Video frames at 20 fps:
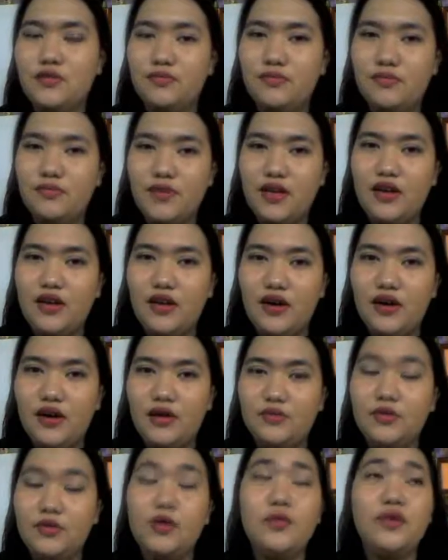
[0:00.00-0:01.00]

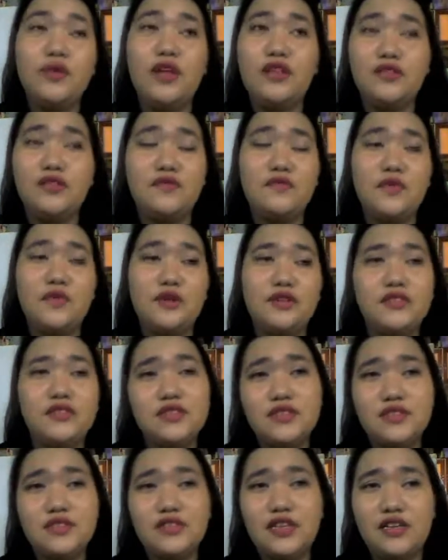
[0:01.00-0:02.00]

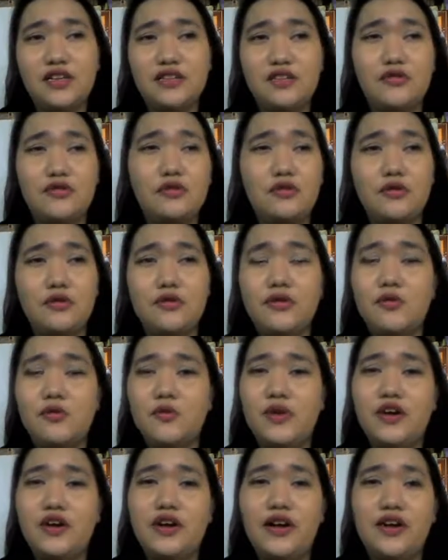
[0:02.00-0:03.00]
this is like the
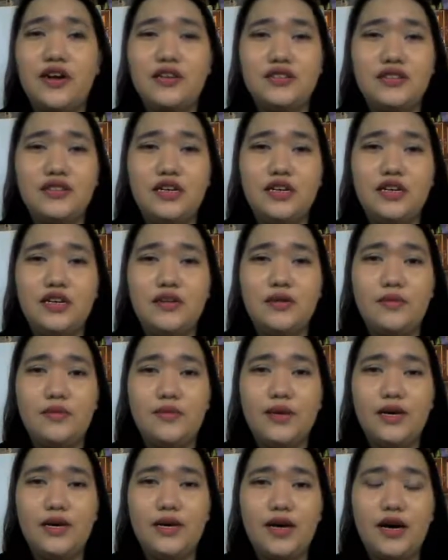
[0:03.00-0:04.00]
third one I did,
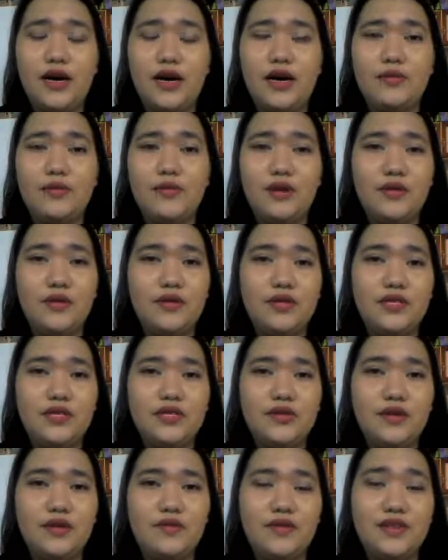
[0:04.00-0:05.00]
but I'm not really
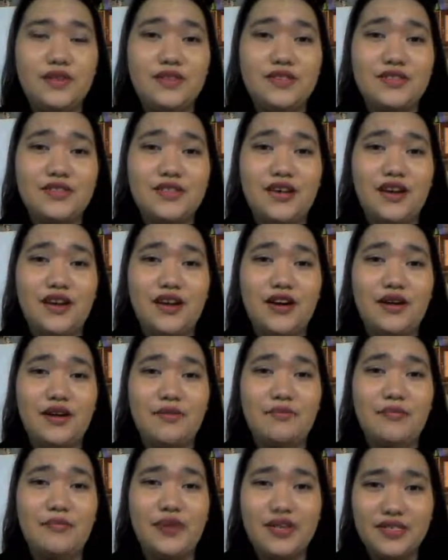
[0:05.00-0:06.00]
sure if this is a
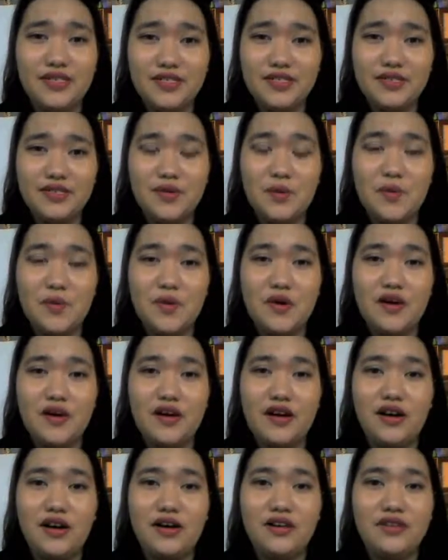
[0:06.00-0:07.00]
bust or
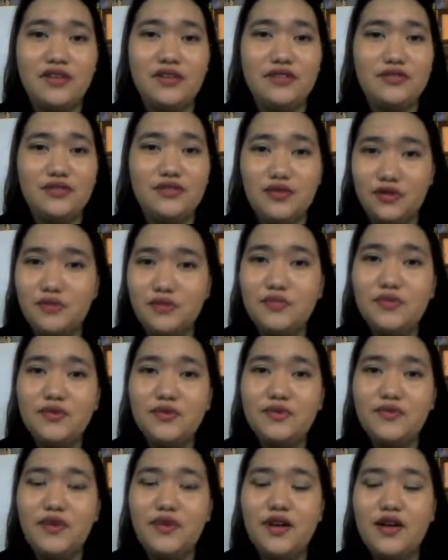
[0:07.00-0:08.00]
a good
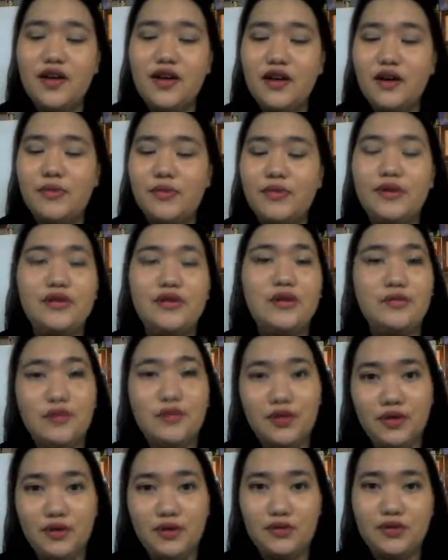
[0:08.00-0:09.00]
move, but let
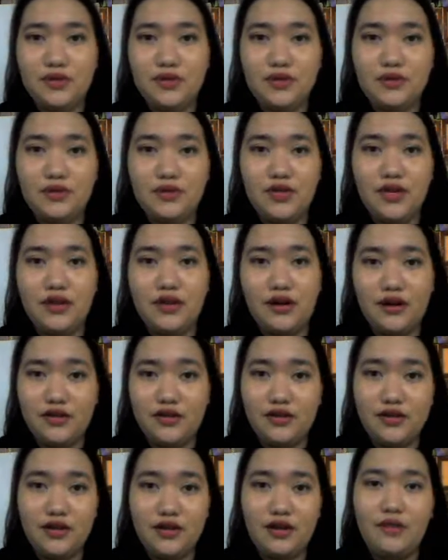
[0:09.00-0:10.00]
me know what you think
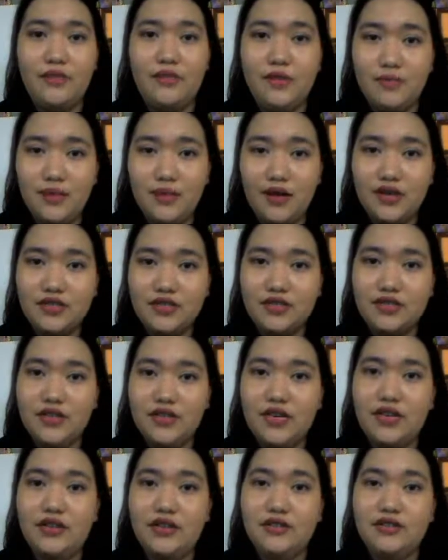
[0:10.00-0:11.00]
on the comment box
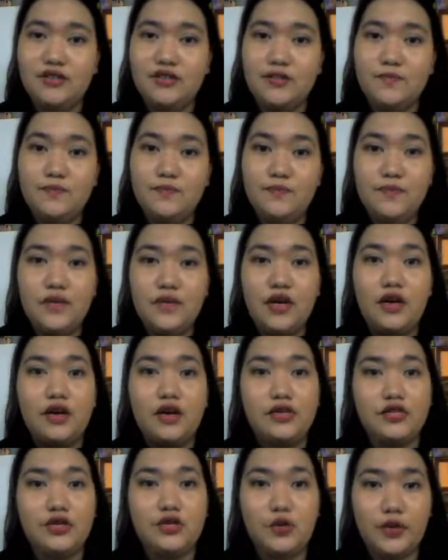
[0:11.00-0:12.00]
and
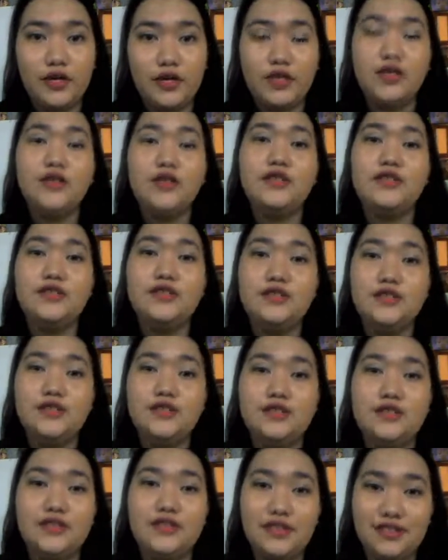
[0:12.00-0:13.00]
enjoy
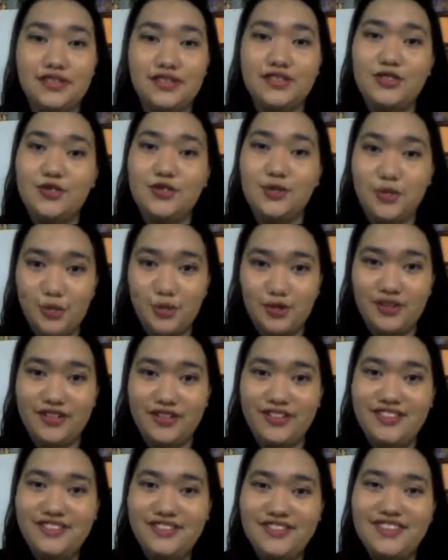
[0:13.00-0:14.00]
the
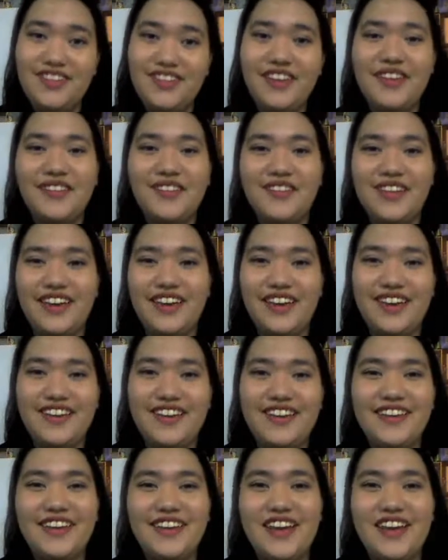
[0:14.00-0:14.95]
tutorial. Okay,